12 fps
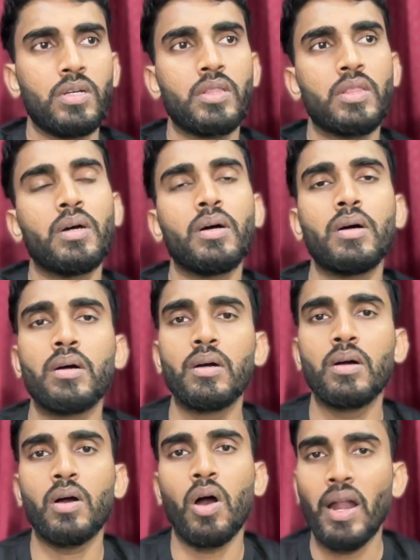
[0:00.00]
the
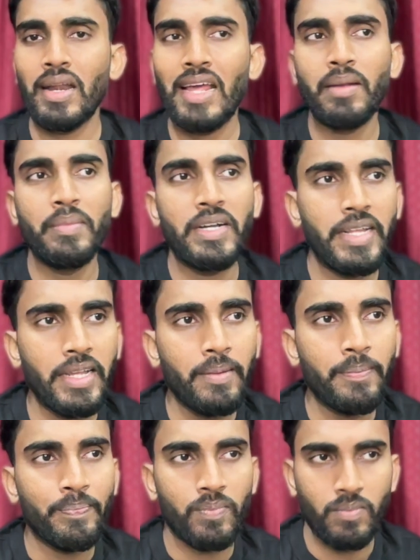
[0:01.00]
online meeting.
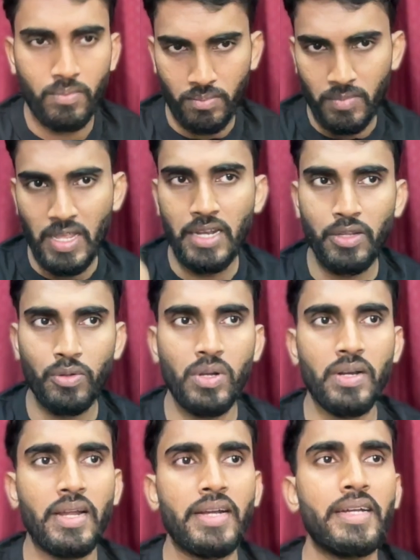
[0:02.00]
Then you will
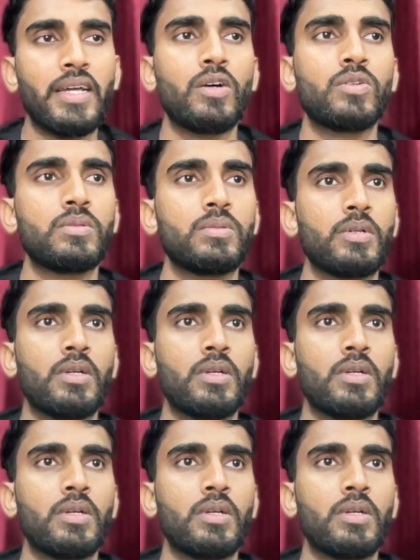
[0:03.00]
write down